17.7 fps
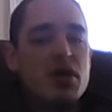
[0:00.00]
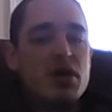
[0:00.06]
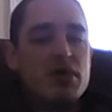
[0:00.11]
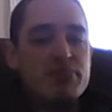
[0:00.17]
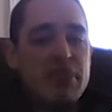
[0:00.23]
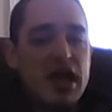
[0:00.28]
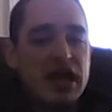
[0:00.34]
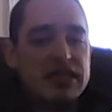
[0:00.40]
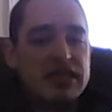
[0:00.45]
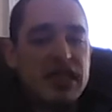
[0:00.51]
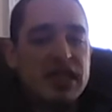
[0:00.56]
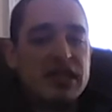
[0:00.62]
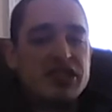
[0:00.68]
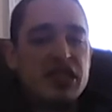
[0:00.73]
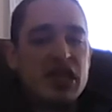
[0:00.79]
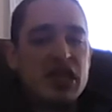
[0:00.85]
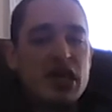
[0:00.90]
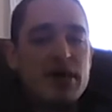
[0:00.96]

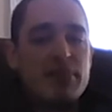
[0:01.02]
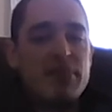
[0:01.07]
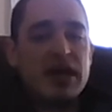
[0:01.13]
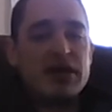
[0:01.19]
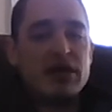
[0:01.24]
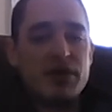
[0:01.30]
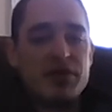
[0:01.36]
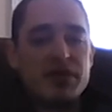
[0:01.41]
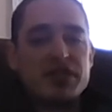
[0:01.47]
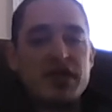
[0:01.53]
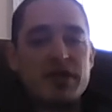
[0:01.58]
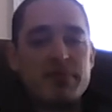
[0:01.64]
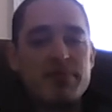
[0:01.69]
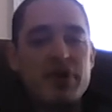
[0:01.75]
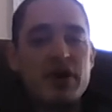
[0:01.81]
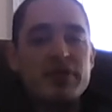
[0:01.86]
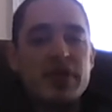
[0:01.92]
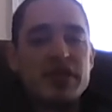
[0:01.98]
magnesium and all these
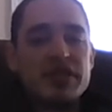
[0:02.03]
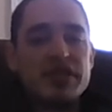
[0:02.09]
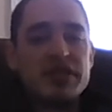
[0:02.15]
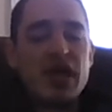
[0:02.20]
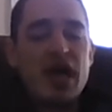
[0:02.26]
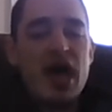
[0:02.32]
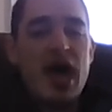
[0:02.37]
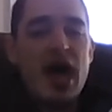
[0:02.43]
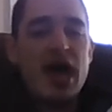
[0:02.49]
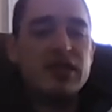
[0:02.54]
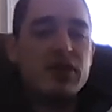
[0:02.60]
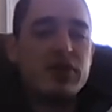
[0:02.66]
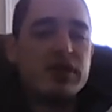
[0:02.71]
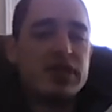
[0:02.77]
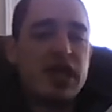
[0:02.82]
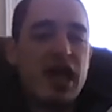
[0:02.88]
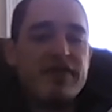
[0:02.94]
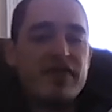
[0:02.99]
components. And you
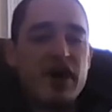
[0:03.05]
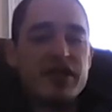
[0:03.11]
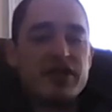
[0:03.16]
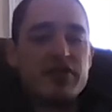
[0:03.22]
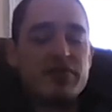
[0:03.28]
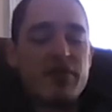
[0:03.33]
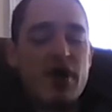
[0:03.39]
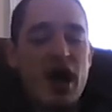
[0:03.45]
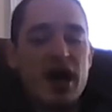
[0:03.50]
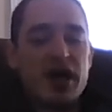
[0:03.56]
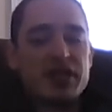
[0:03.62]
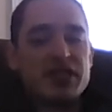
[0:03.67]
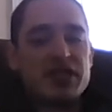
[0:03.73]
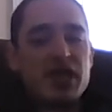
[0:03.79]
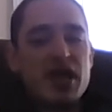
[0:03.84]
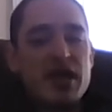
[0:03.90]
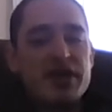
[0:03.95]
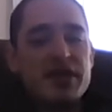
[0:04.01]
can have other
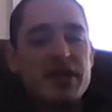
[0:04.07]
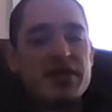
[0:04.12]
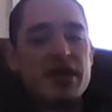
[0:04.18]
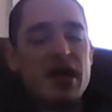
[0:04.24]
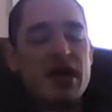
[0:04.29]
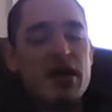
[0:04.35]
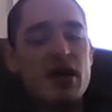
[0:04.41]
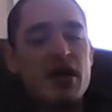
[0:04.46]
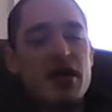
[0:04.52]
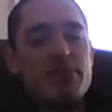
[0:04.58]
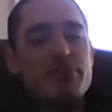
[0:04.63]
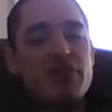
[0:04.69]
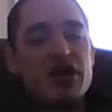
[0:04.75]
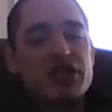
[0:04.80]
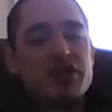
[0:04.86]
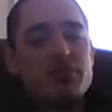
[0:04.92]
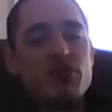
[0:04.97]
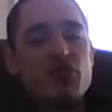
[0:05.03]
rocks that are
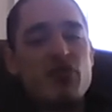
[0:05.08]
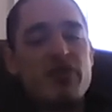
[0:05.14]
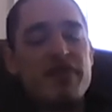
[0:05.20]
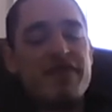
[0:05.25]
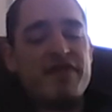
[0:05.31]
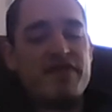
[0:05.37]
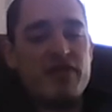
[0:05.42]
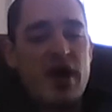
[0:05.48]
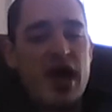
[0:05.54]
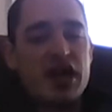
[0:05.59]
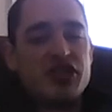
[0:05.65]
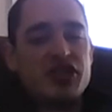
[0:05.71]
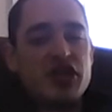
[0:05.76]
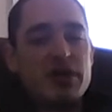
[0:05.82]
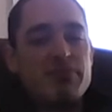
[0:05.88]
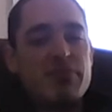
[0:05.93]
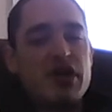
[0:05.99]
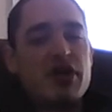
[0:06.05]
much more
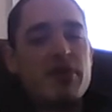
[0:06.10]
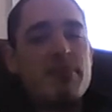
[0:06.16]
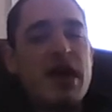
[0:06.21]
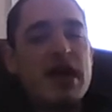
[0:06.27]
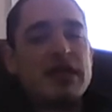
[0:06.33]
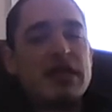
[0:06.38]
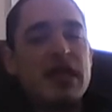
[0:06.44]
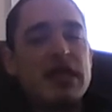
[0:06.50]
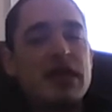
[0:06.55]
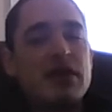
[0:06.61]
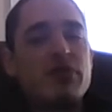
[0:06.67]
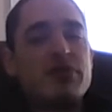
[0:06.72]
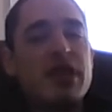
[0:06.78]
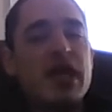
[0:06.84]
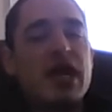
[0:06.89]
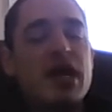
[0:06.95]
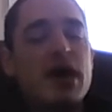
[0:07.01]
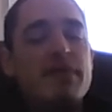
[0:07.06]
fresh and paramagnetic,
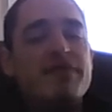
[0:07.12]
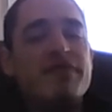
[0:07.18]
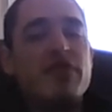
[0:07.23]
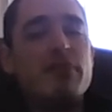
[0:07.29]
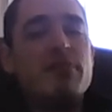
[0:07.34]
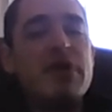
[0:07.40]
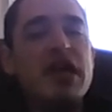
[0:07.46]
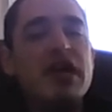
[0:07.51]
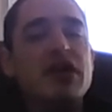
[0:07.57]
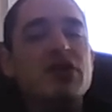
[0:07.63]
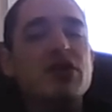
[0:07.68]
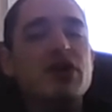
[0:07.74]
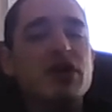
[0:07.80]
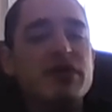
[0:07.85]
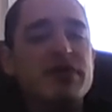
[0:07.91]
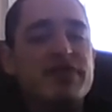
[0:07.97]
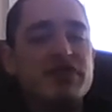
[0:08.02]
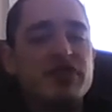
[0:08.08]
where they come from a
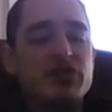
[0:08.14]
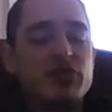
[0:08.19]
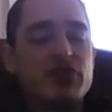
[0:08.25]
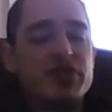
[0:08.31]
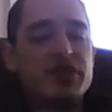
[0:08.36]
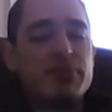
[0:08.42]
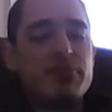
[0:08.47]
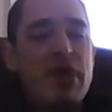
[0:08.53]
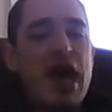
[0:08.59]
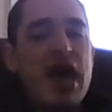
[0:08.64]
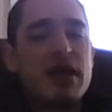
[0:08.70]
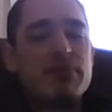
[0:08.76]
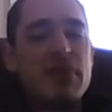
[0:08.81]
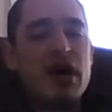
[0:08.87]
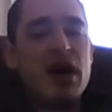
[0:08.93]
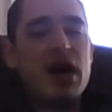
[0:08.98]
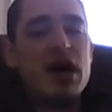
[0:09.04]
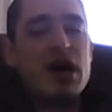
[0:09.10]
good source of
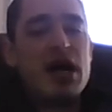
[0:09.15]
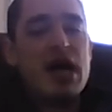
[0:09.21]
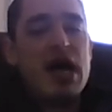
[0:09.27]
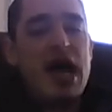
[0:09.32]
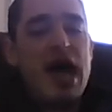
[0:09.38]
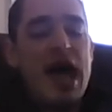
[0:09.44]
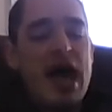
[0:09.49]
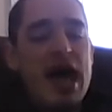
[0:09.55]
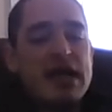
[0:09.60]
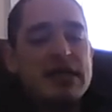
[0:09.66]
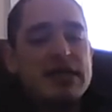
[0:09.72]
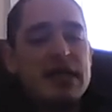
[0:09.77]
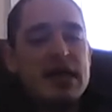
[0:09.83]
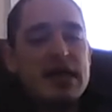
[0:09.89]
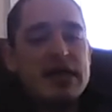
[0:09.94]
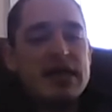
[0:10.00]
magma. And